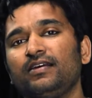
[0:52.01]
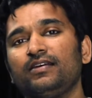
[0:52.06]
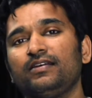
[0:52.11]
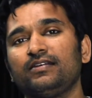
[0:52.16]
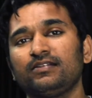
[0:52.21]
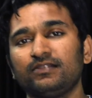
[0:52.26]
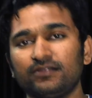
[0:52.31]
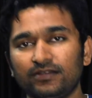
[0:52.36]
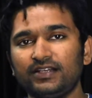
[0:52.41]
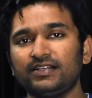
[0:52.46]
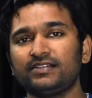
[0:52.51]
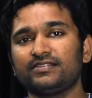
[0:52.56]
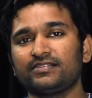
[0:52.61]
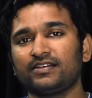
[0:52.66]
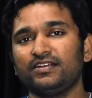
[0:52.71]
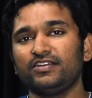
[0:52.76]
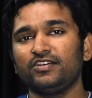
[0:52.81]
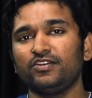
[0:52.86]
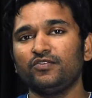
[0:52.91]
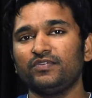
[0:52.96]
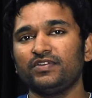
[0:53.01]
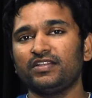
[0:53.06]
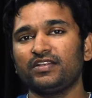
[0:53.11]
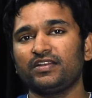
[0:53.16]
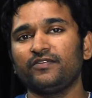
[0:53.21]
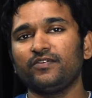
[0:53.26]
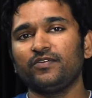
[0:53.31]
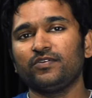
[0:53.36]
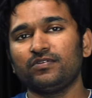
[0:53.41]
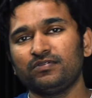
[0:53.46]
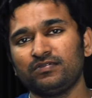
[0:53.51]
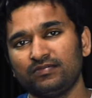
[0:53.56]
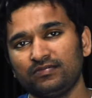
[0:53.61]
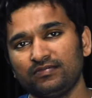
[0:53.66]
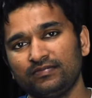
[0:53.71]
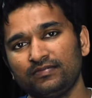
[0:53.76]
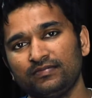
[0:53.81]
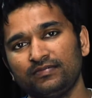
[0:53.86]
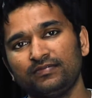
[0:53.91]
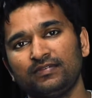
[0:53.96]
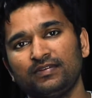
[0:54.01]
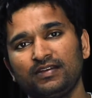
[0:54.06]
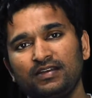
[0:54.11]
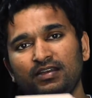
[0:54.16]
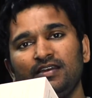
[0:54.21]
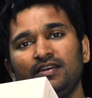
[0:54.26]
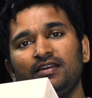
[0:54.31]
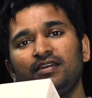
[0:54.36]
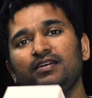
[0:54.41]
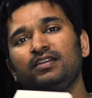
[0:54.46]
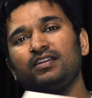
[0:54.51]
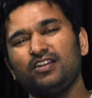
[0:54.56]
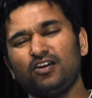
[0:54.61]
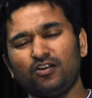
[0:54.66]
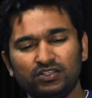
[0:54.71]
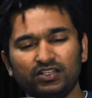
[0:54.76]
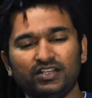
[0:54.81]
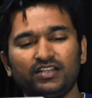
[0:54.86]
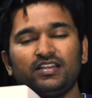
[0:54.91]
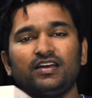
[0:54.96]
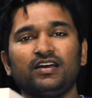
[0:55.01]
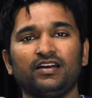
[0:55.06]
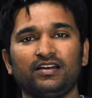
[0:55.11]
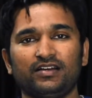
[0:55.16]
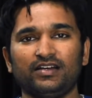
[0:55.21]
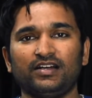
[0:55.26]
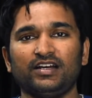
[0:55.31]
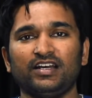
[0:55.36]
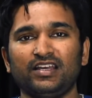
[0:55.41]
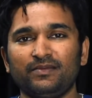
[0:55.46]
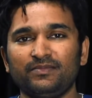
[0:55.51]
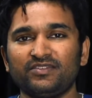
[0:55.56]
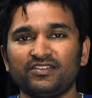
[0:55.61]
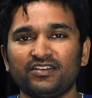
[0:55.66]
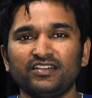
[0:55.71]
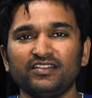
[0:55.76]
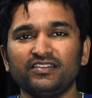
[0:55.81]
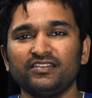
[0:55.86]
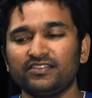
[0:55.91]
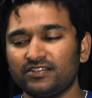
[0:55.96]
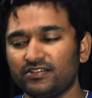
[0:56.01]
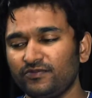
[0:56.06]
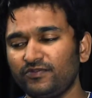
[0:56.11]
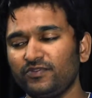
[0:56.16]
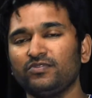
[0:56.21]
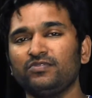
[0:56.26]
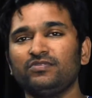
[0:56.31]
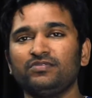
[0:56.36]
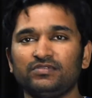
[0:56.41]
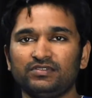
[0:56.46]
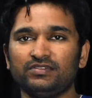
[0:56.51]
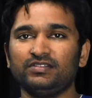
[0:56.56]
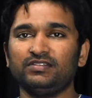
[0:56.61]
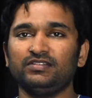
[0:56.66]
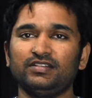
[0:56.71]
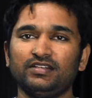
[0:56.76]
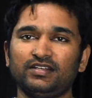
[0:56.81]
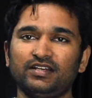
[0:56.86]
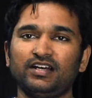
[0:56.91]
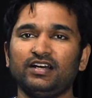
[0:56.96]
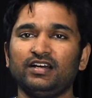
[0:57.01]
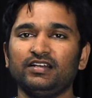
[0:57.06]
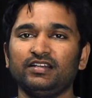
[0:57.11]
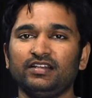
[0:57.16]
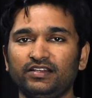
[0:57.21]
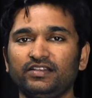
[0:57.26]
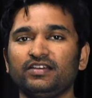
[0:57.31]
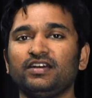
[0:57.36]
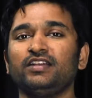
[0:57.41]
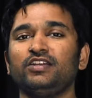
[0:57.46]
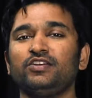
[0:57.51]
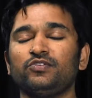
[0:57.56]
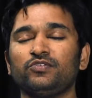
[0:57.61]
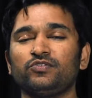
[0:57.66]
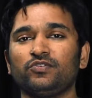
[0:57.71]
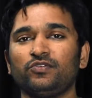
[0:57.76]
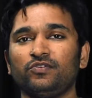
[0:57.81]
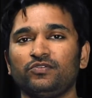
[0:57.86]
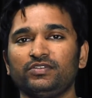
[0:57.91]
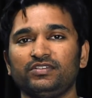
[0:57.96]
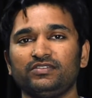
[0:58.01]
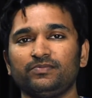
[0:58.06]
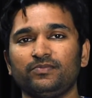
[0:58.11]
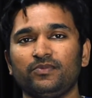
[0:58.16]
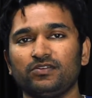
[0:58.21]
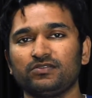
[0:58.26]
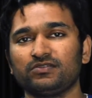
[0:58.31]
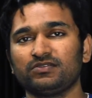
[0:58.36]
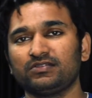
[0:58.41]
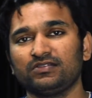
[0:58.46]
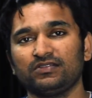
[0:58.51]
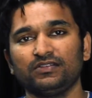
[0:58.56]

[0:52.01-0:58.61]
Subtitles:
So let's continue with the review. Now that I am starting this review, I need to throw this box.